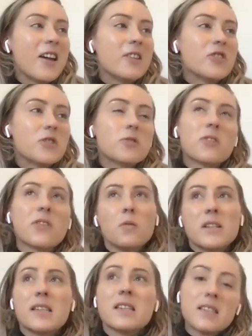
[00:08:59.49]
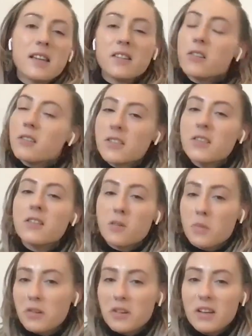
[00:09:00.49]
It just sort of was a signal to the
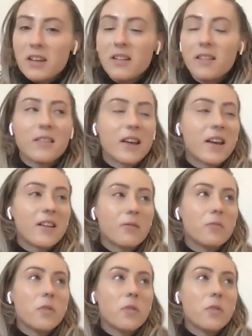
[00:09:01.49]
community that